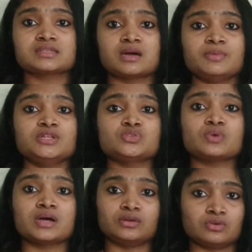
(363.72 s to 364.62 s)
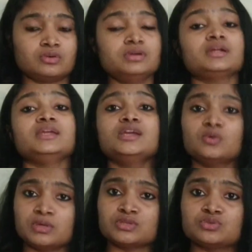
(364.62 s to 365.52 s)
coming to a node
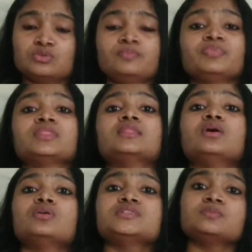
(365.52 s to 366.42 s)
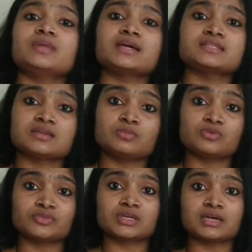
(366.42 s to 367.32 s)
equal to the algebraic sum
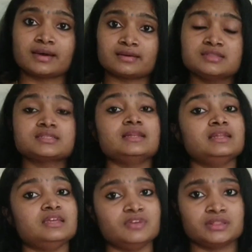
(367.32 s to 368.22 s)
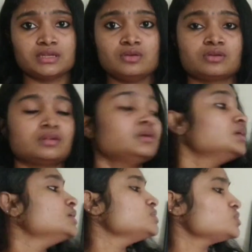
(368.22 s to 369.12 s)
of the currents leaving the node.
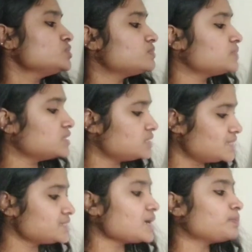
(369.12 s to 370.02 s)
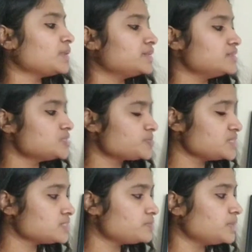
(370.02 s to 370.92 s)
So just apply this
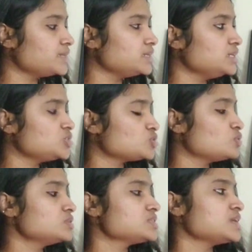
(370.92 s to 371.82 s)
principle at each node.